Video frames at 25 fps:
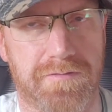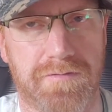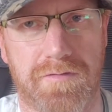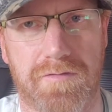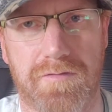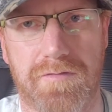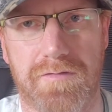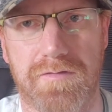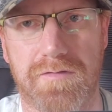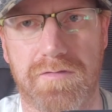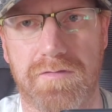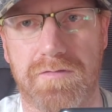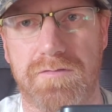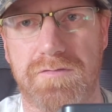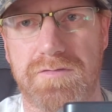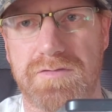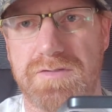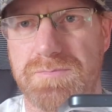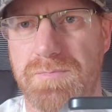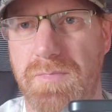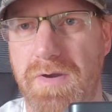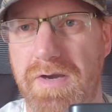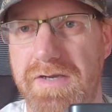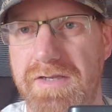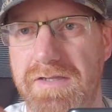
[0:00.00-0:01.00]
our
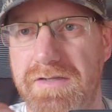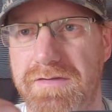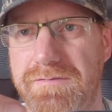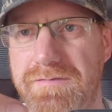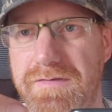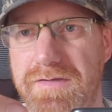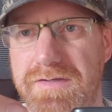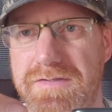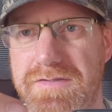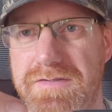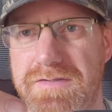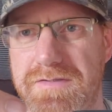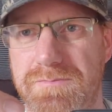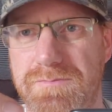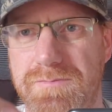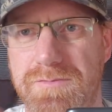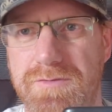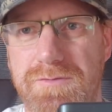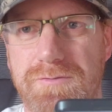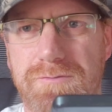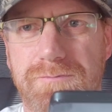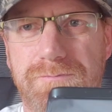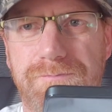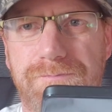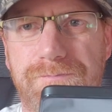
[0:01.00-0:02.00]
smiley face SIM
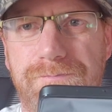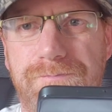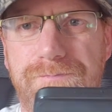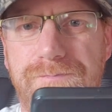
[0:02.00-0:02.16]
tool,